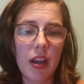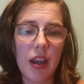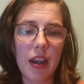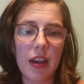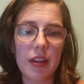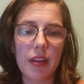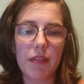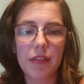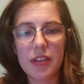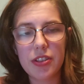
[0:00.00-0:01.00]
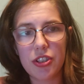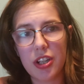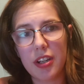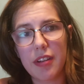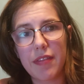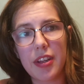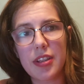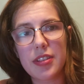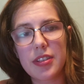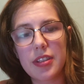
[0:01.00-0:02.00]
And the first chunk of
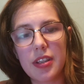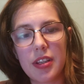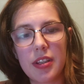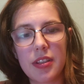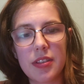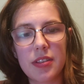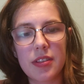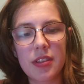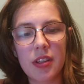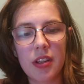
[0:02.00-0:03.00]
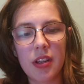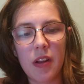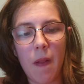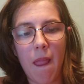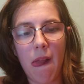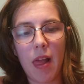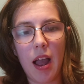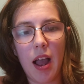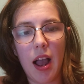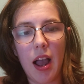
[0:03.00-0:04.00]
this is
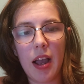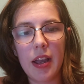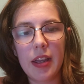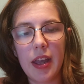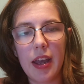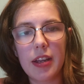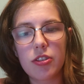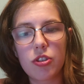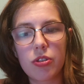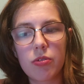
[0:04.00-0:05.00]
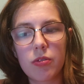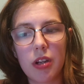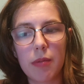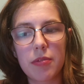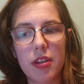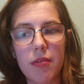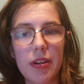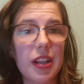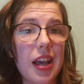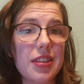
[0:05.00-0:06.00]
I had to come to the
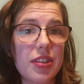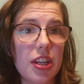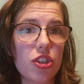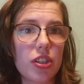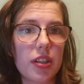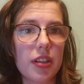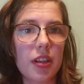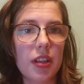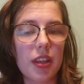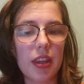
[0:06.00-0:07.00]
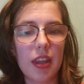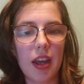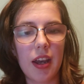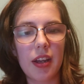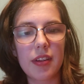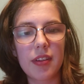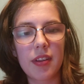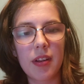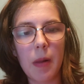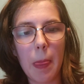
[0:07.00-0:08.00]
realization that
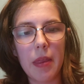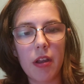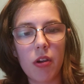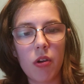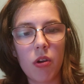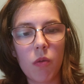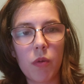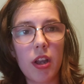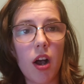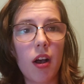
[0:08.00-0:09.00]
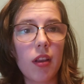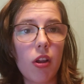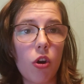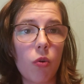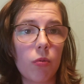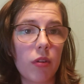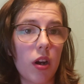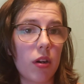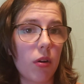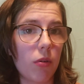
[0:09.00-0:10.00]
we all own
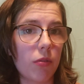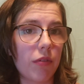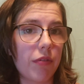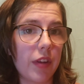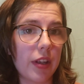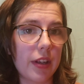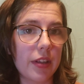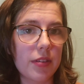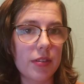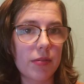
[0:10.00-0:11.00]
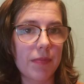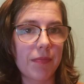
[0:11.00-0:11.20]
our own feelings.